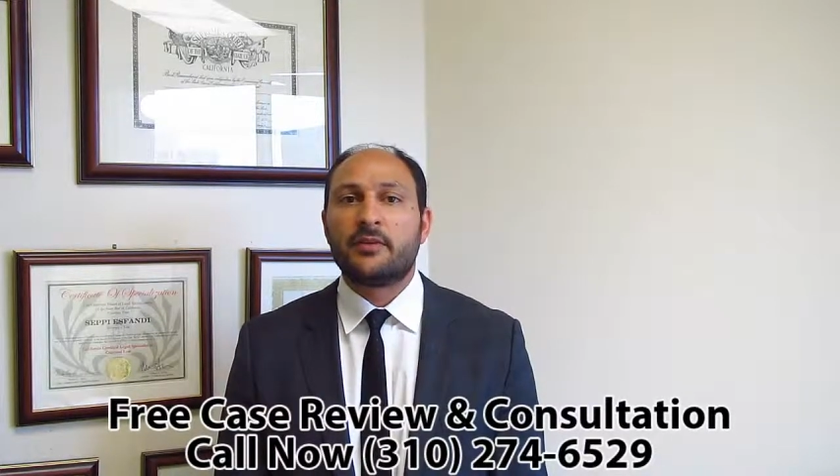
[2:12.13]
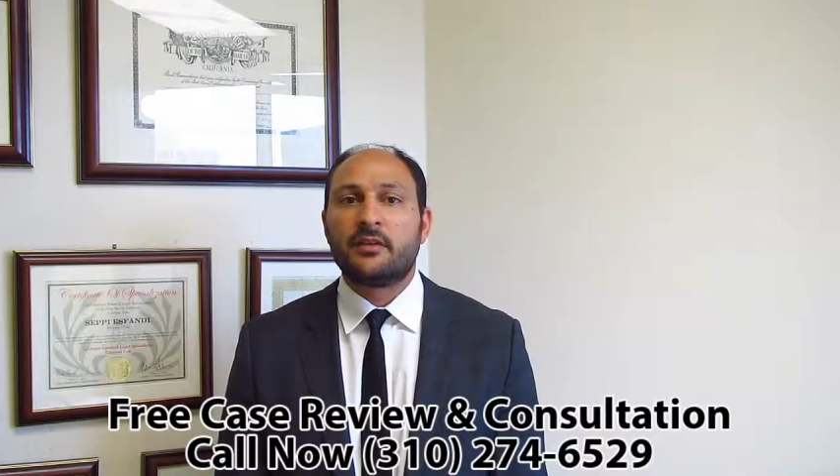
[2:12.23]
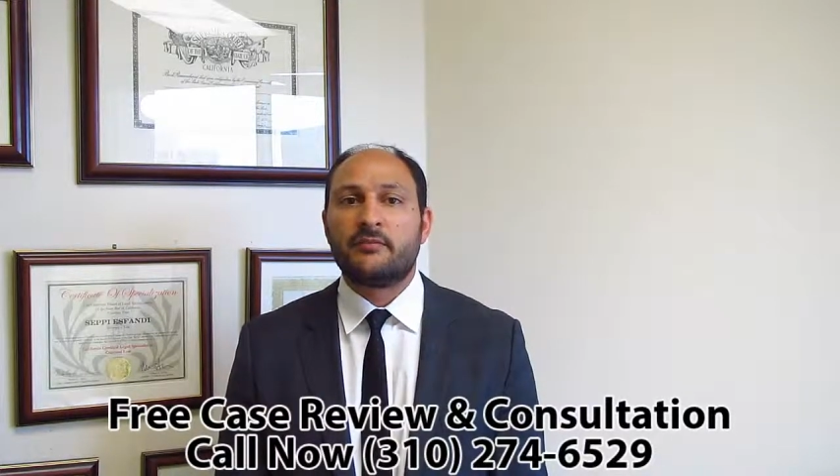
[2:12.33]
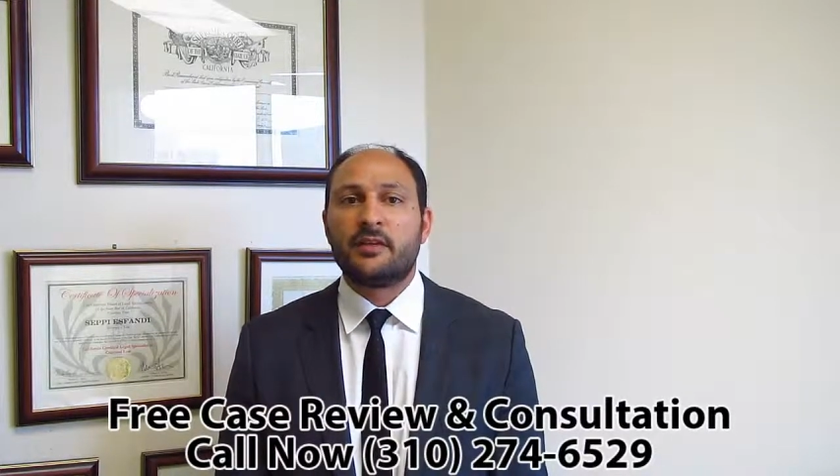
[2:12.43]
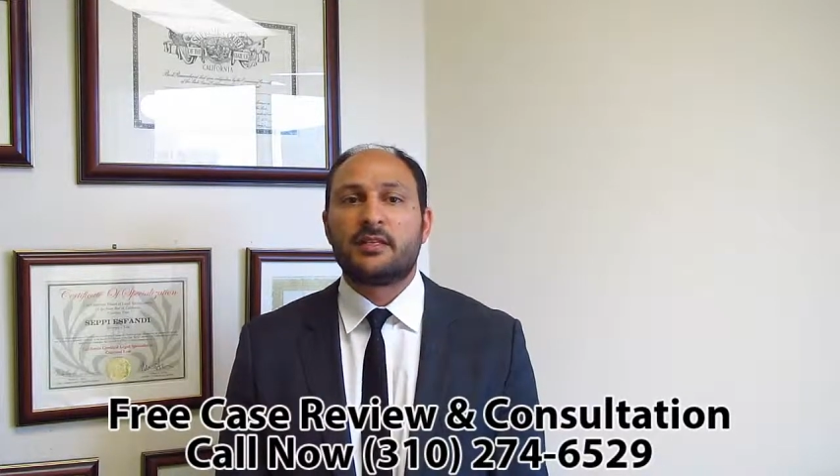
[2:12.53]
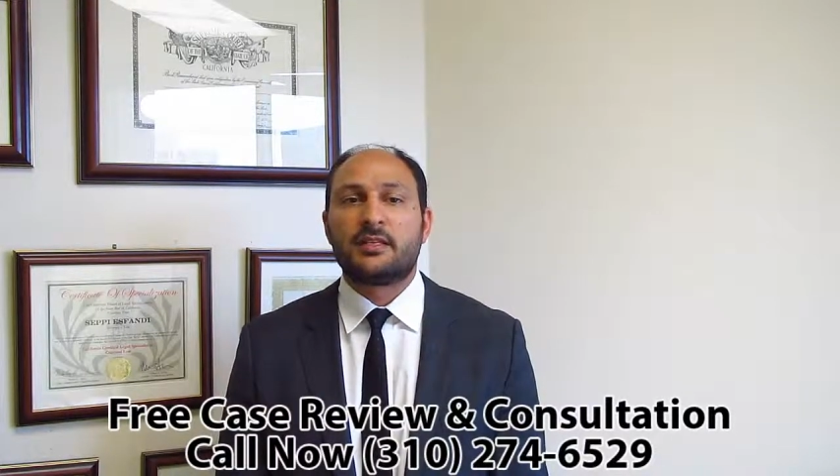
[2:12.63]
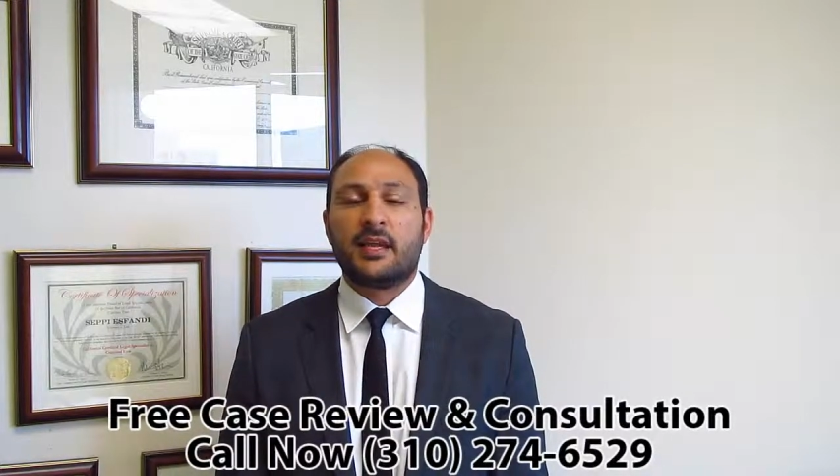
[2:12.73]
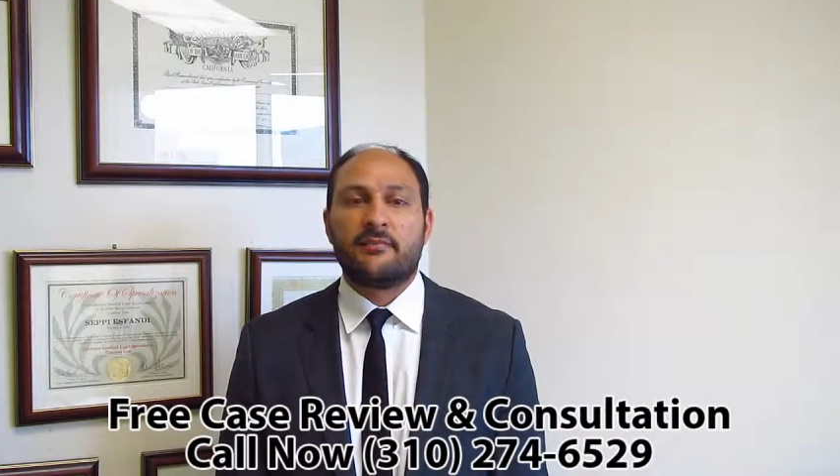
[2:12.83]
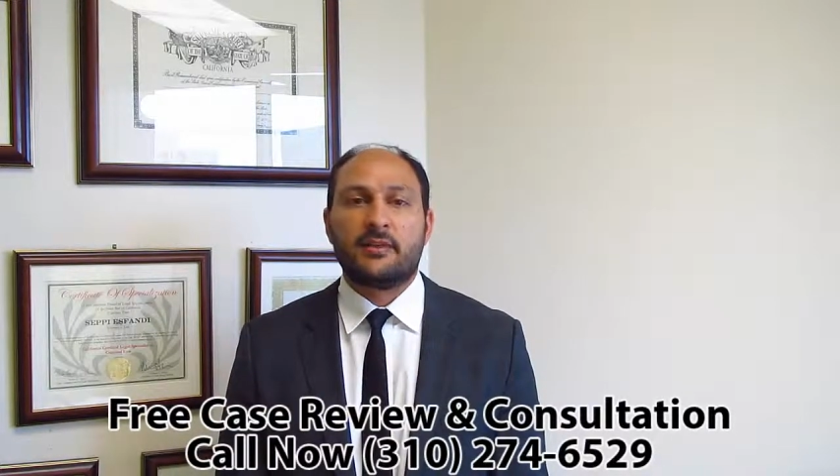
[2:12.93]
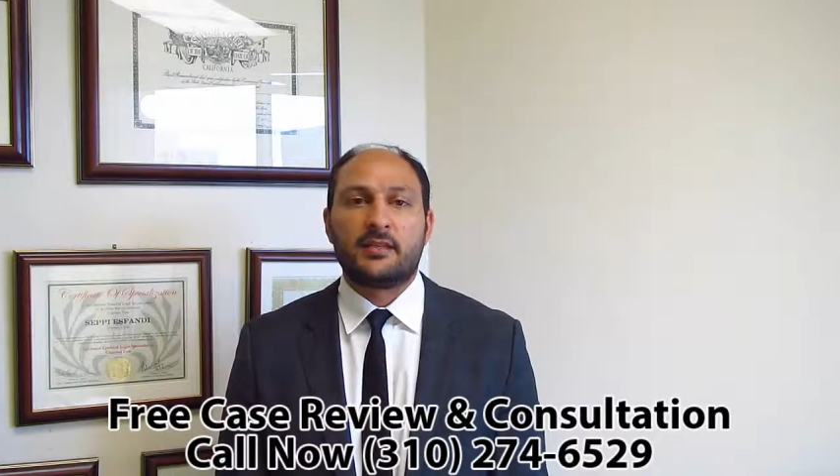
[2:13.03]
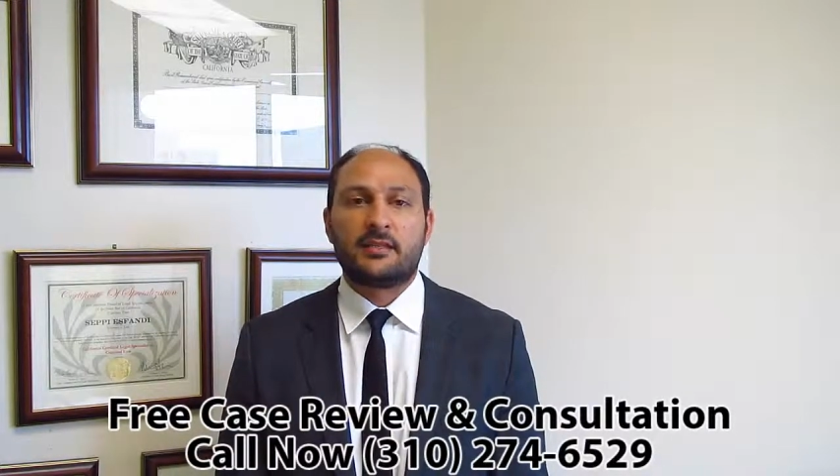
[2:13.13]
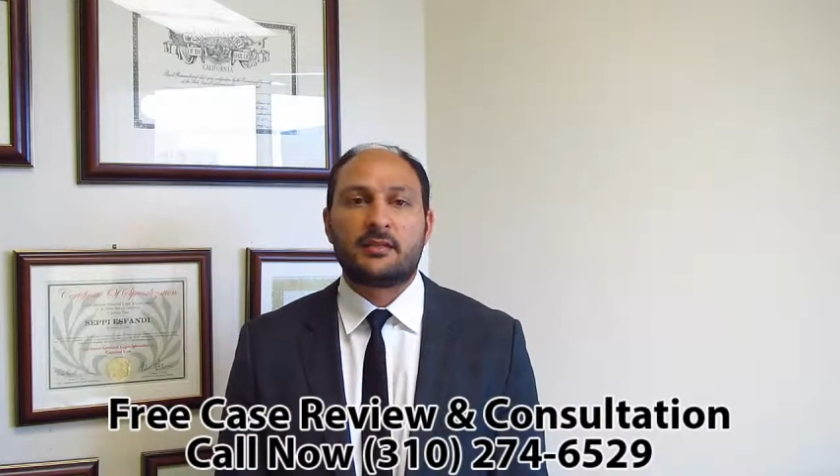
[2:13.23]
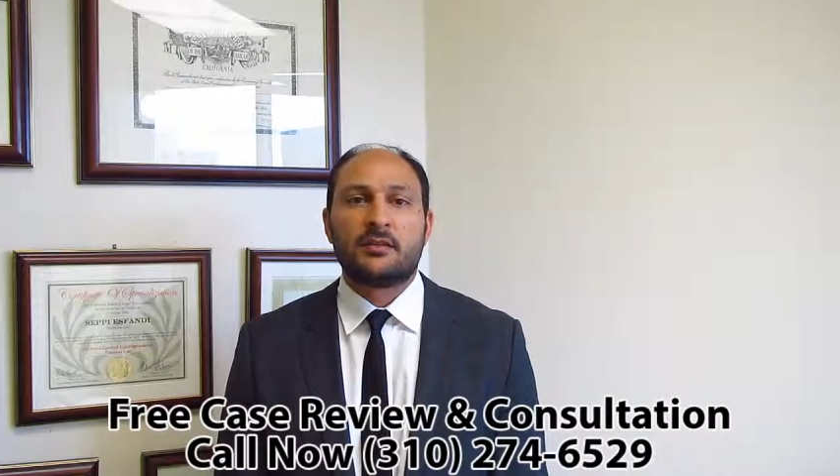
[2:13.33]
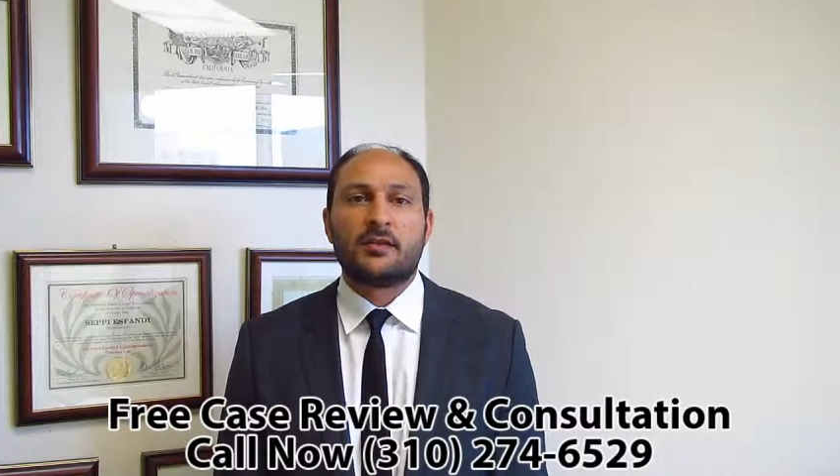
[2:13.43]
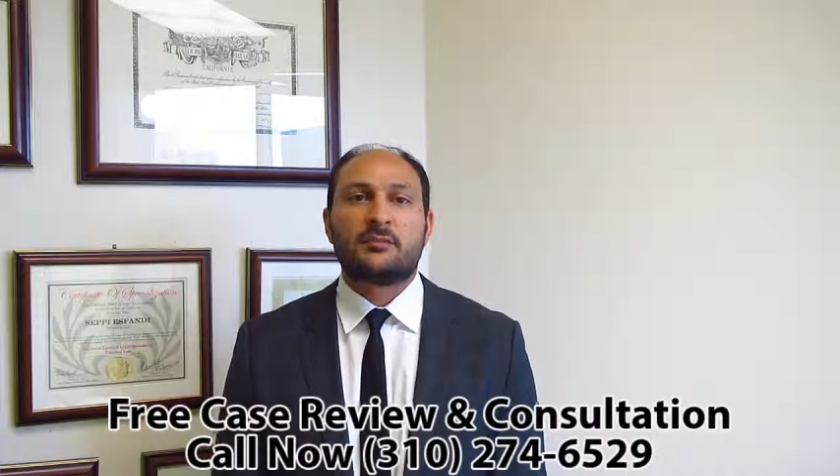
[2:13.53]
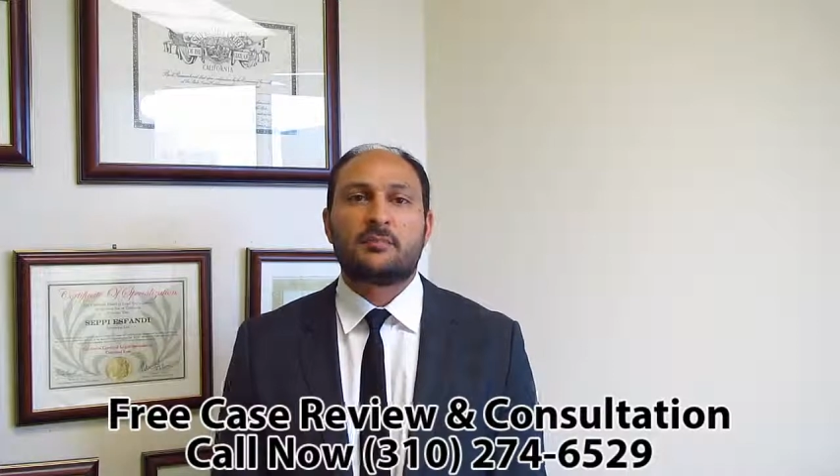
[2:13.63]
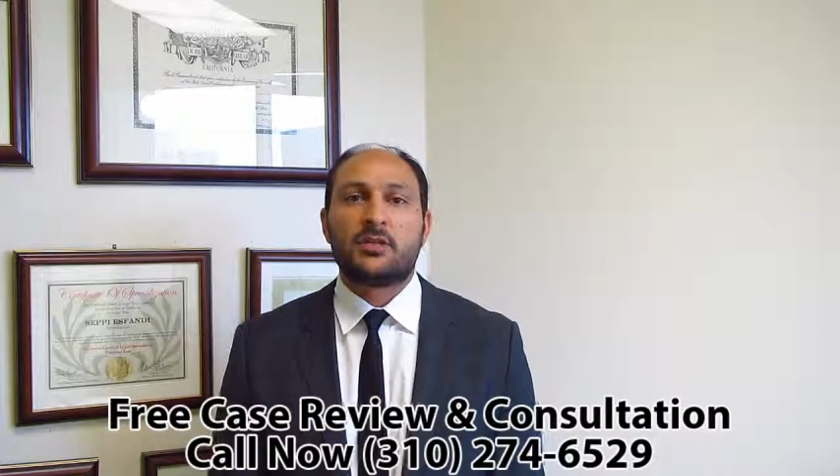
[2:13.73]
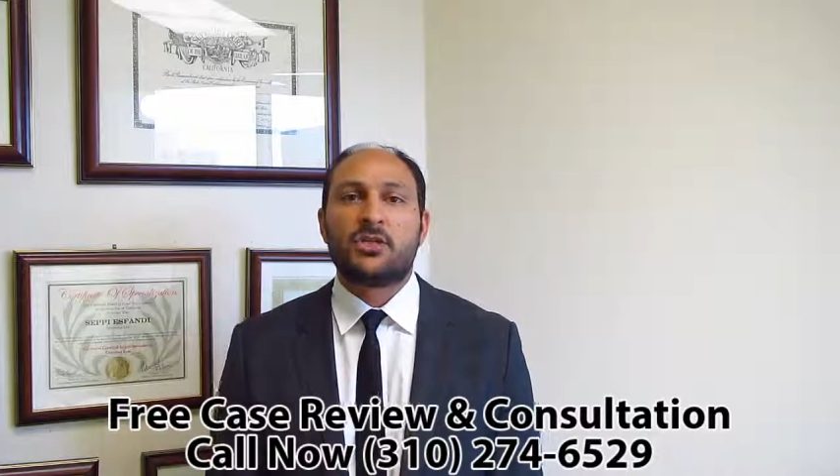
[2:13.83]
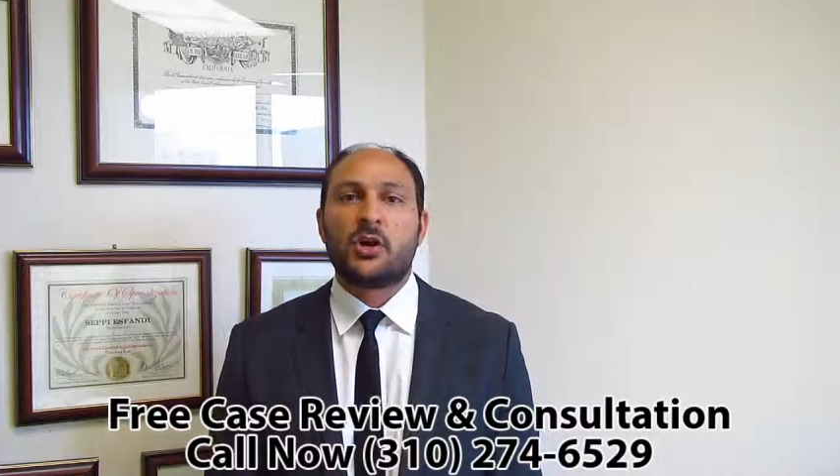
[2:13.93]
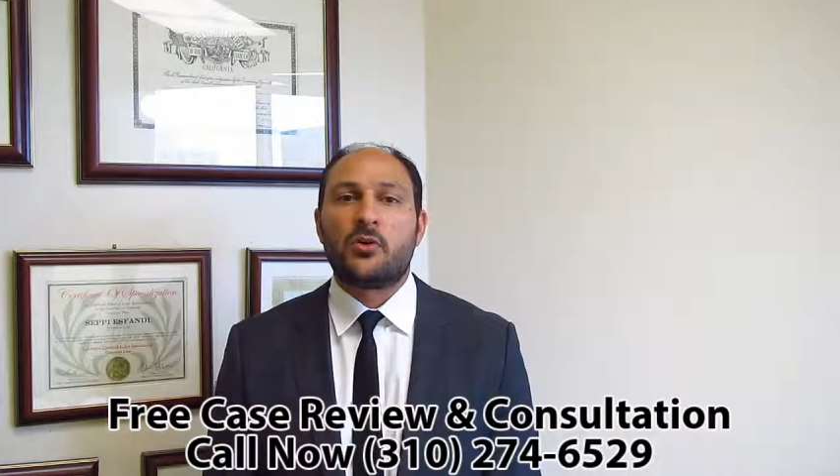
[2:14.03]
convincing evidence has been
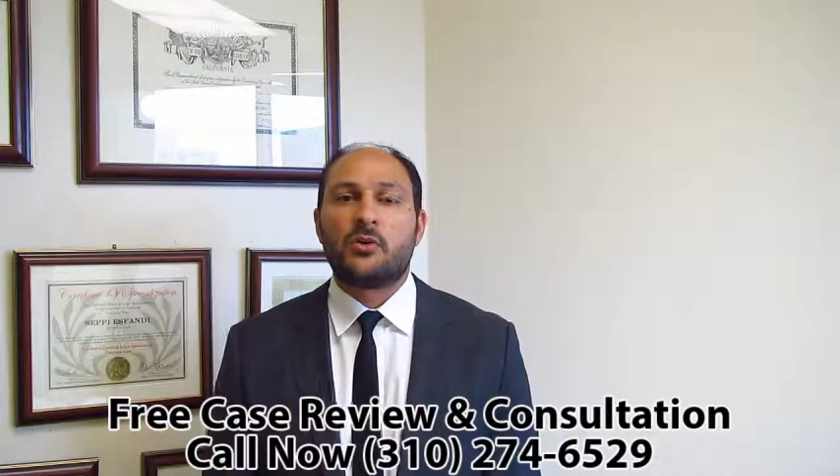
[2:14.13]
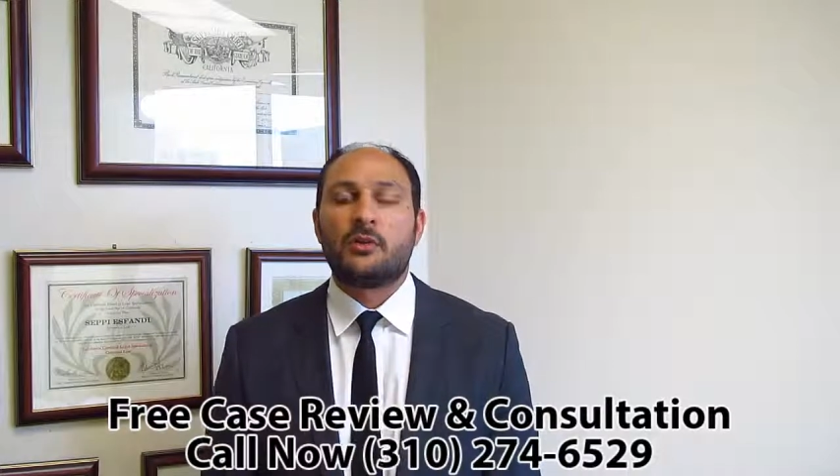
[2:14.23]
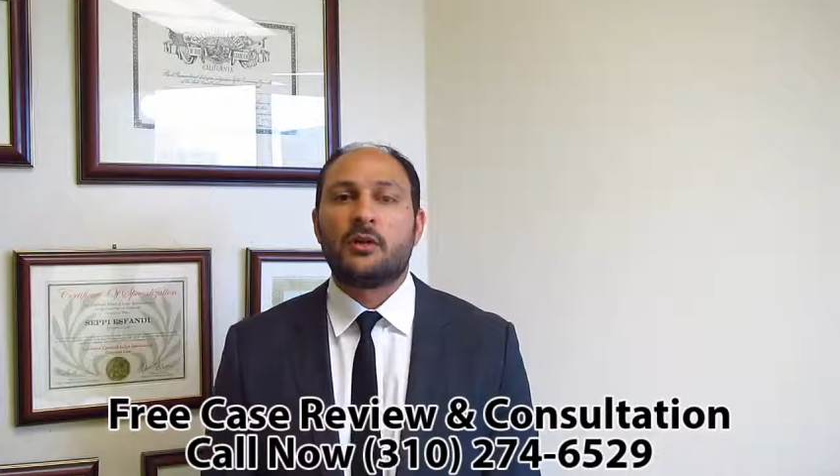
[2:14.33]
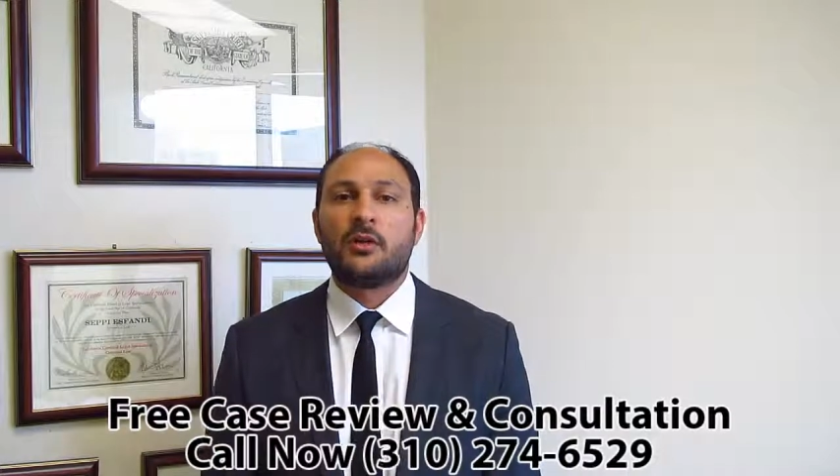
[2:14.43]
shown